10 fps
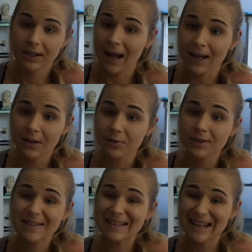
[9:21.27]
getting those
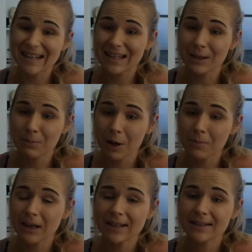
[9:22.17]
sticky
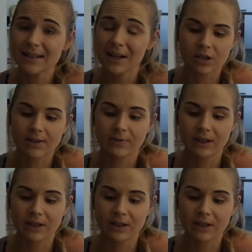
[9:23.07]
moments and just